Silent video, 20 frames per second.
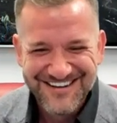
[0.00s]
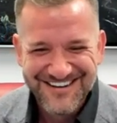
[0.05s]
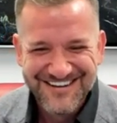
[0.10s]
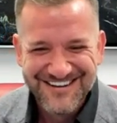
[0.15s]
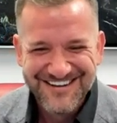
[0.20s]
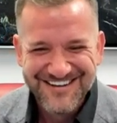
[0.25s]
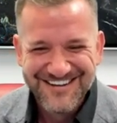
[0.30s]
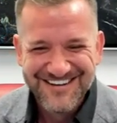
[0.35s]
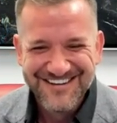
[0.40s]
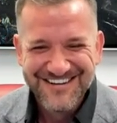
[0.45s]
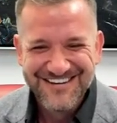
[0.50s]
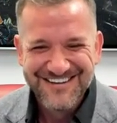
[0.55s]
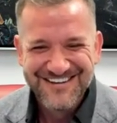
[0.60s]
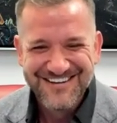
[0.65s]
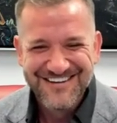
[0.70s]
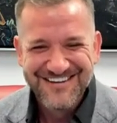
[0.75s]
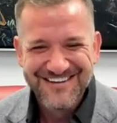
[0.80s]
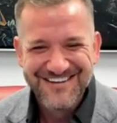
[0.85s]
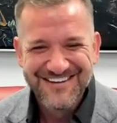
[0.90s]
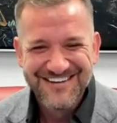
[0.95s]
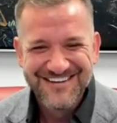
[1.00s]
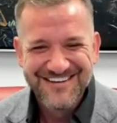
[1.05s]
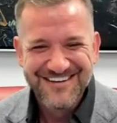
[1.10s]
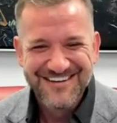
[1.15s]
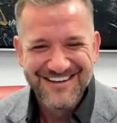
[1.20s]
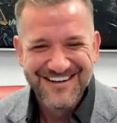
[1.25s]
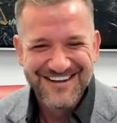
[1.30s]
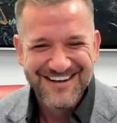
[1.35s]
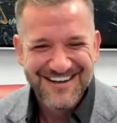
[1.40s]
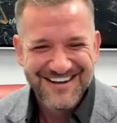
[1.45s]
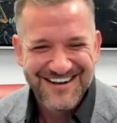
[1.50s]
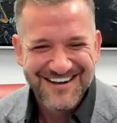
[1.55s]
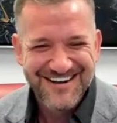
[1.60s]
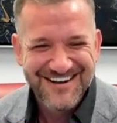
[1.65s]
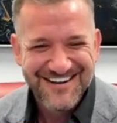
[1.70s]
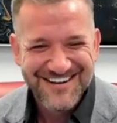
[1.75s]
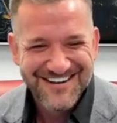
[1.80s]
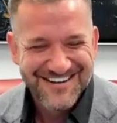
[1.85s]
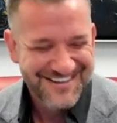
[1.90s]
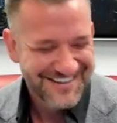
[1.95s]

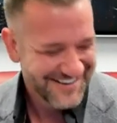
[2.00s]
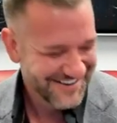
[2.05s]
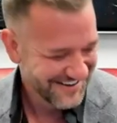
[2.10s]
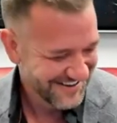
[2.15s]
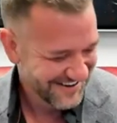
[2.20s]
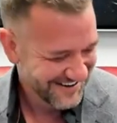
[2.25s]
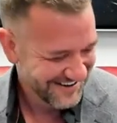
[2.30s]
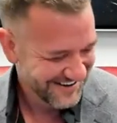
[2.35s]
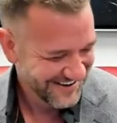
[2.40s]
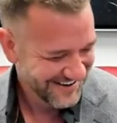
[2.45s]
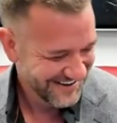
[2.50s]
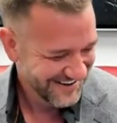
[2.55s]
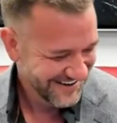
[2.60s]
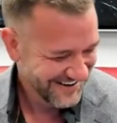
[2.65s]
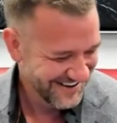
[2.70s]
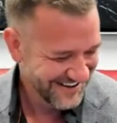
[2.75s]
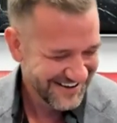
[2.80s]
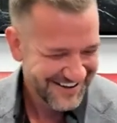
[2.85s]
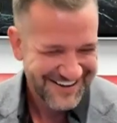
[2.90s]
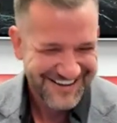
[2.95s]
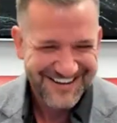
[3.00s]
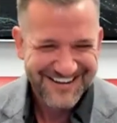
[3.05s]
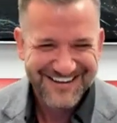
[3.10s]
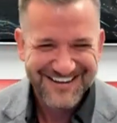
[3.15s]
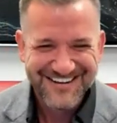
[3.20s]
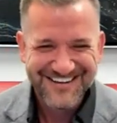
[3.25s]
The person shown says nothing.